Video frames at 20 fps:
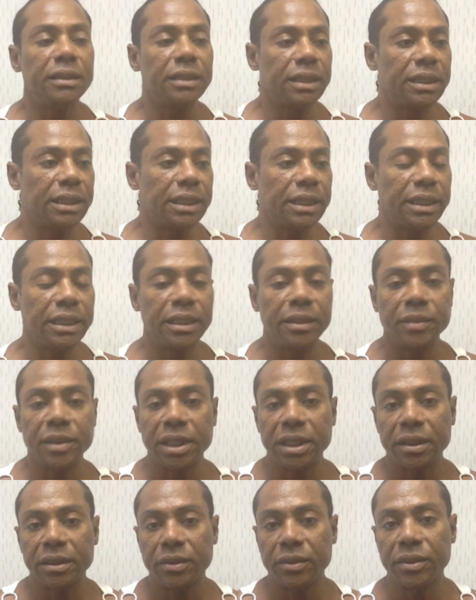that A, I'm
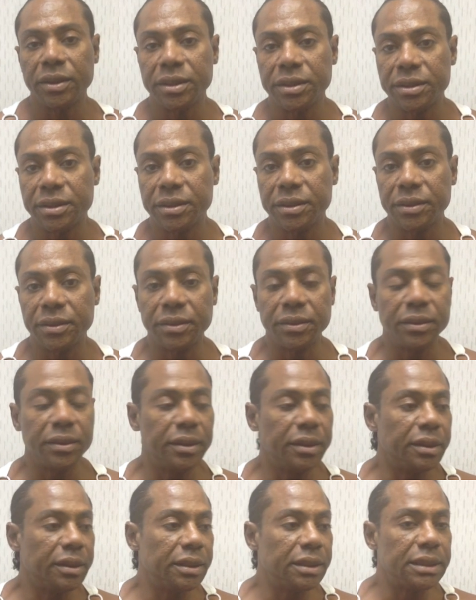not going to
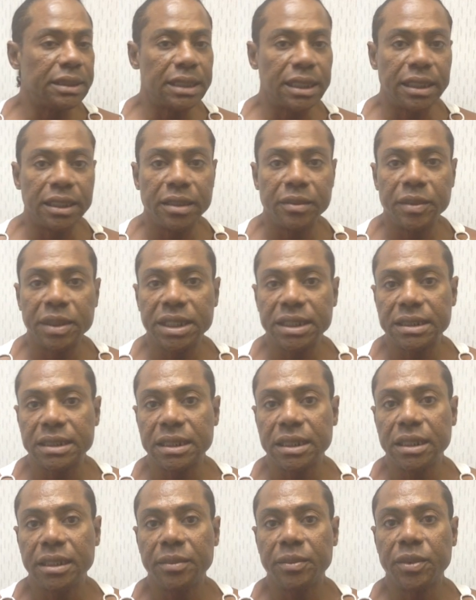die in my
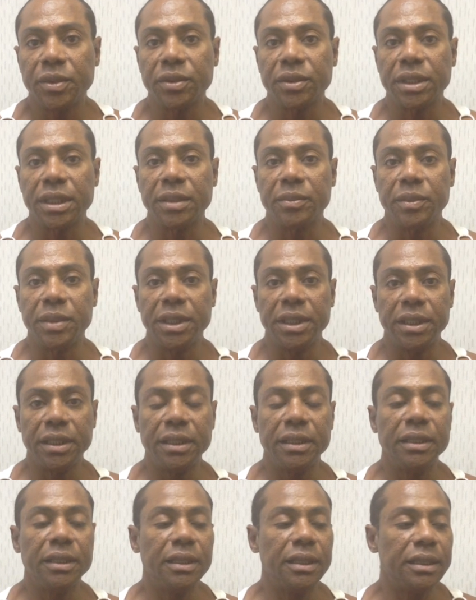sleep, or that
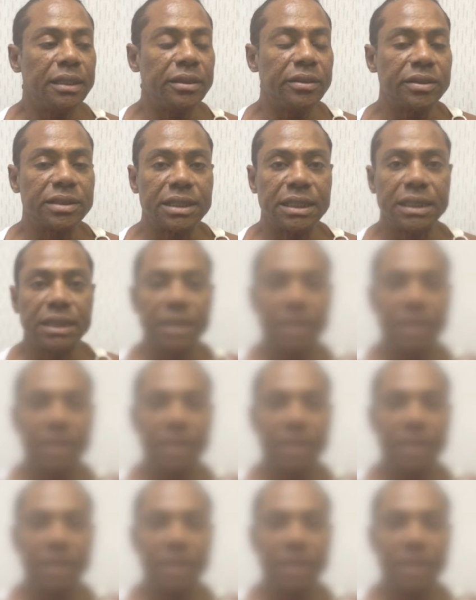B, there's at